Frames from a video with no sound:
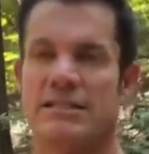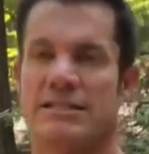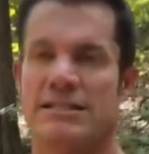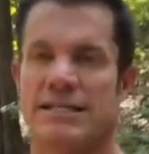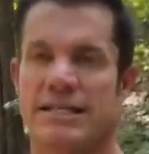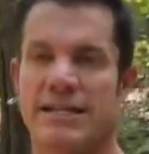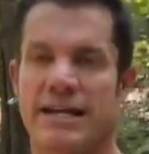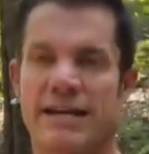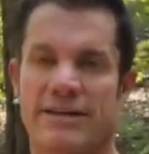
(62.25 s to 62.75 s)

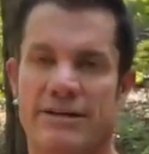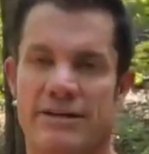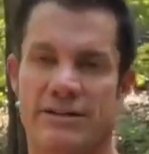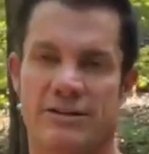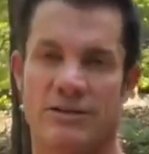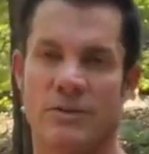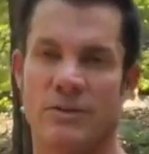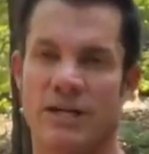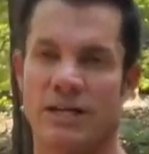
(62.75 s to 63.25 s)
Together,
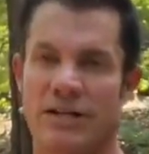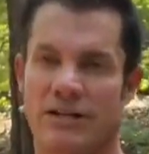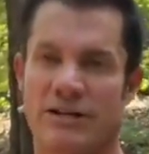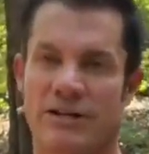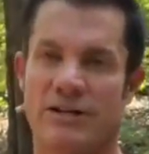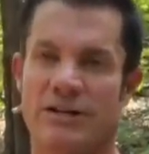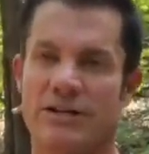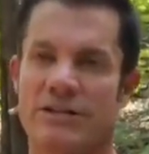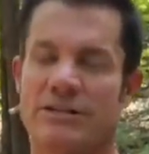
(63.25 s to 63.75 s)
we can
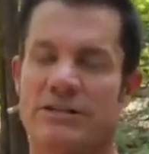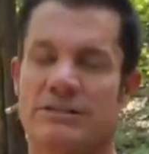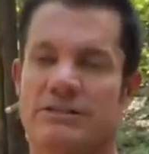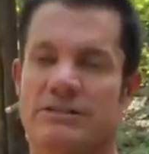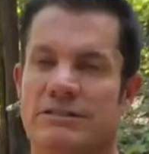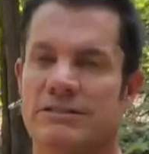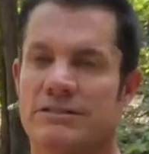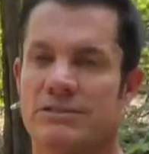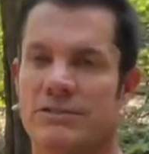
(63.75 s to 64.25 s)
learn,
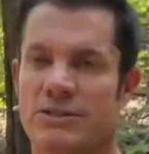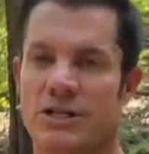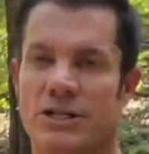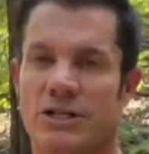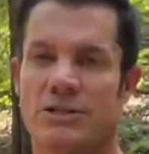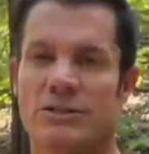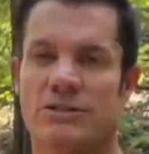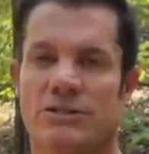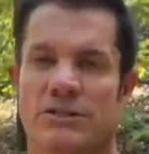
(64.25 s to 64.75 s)

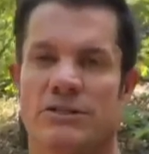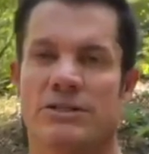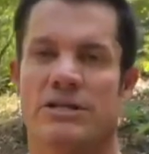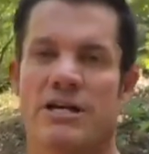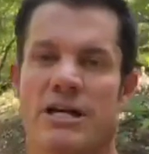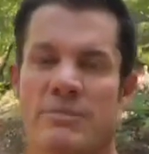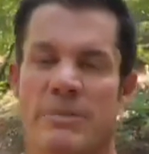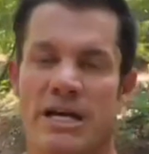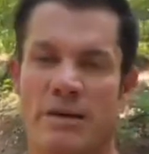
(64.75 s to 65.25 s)
grow,
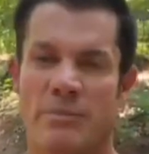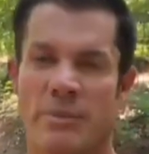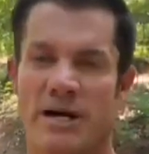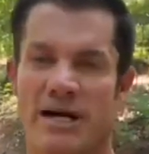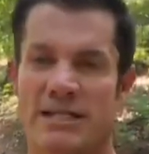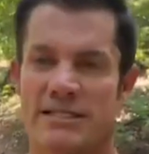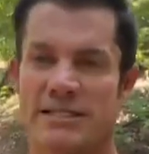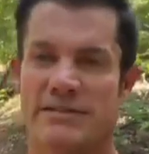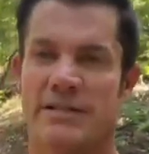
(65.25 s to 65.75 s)
and make a
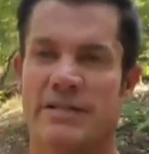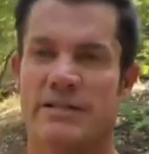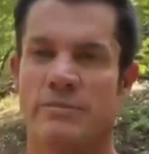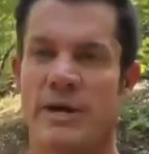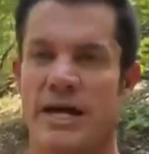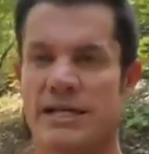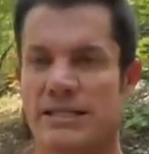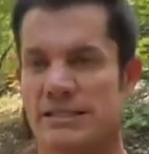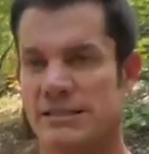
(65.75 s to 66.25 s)
positive
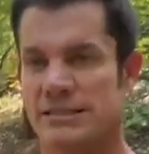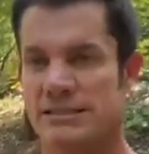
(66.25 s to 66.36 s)
impact.